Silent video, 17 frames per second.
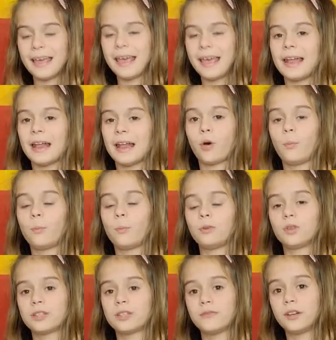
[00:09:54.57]
And I hope you
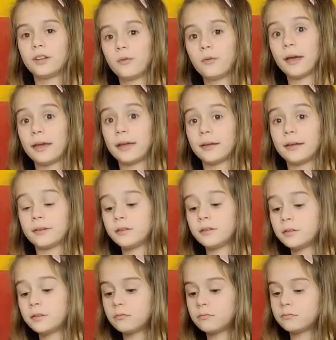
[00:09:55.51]
enjoyed this video and
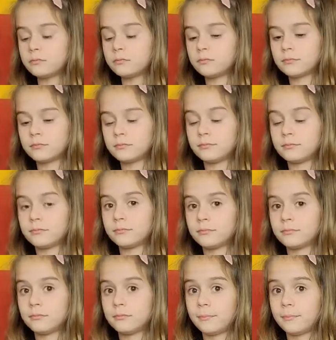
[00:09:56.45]

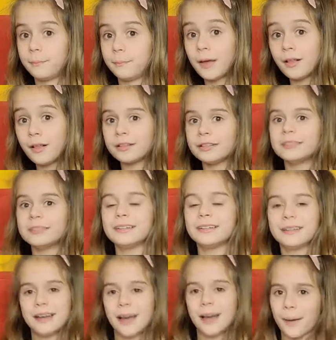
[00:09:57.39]

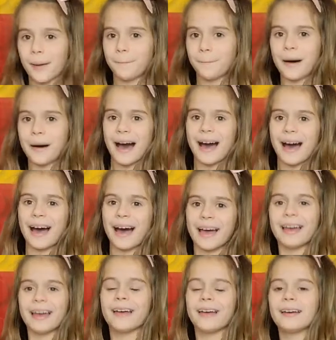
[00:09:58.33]
build.
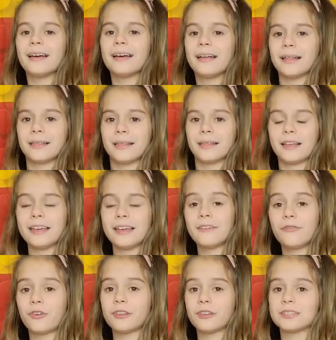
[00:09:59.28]
Bye. The link
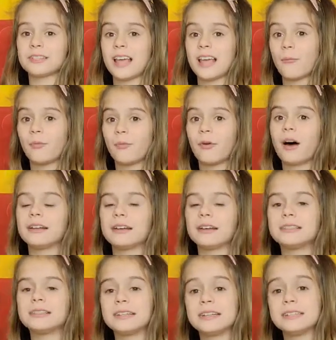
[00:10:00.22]
for this
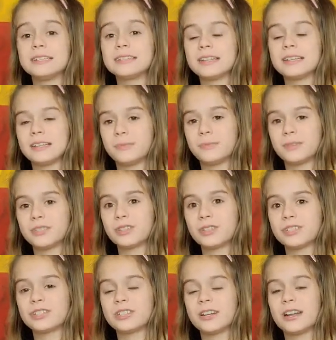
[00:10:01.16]
product is in the
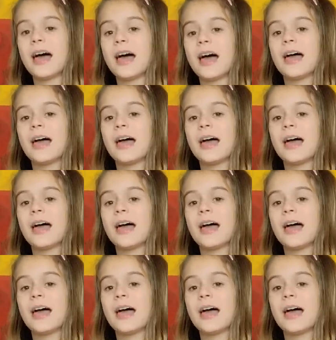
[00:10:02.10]
description.